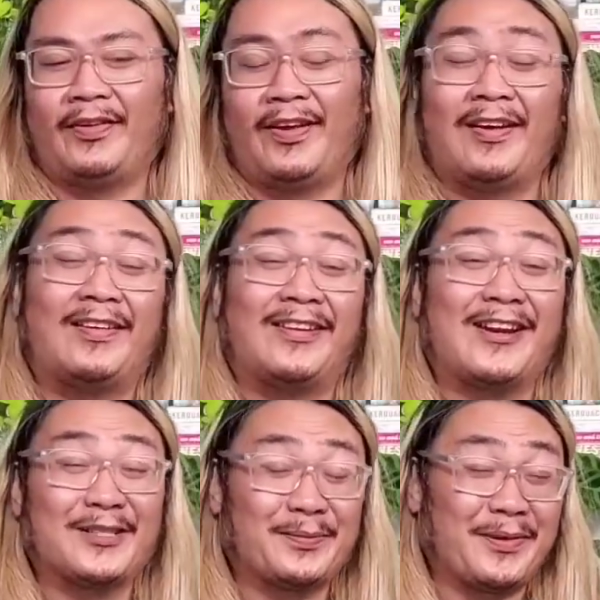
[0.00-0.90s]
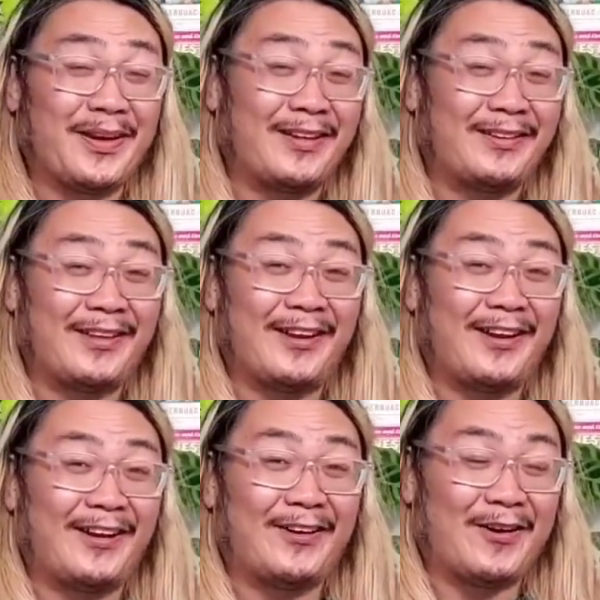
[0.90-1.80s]
And the next plant that
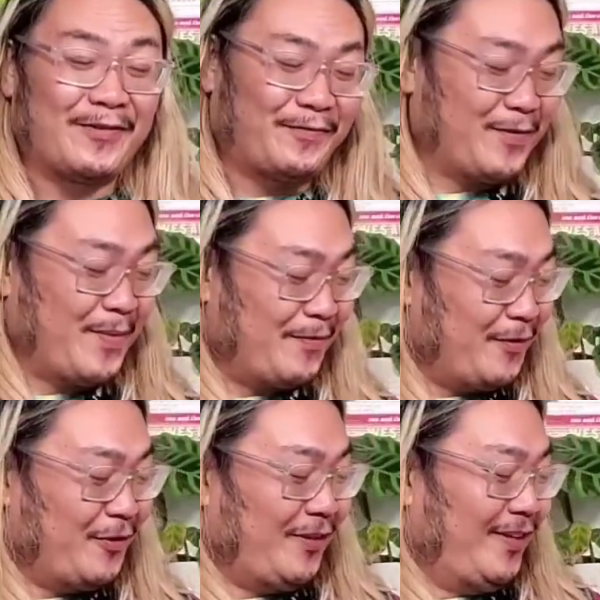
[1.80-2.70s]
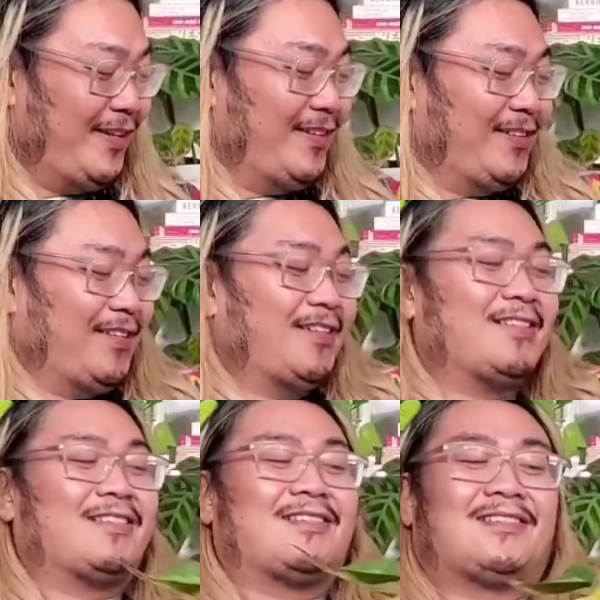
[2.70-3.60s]
I got from Evergreen is
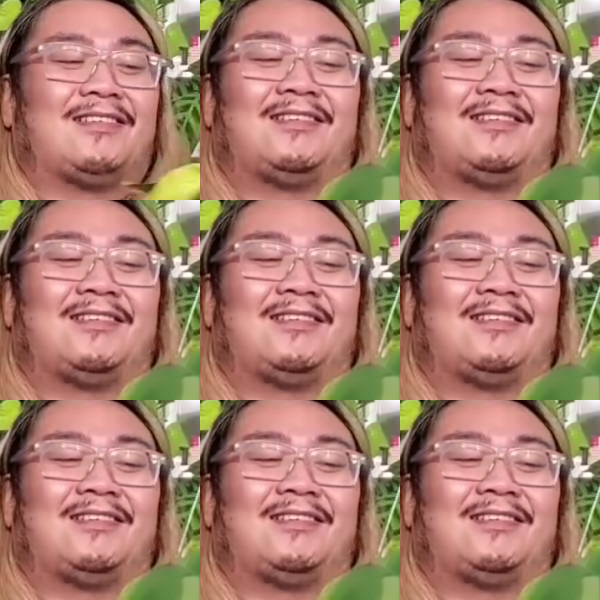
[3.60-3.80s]
this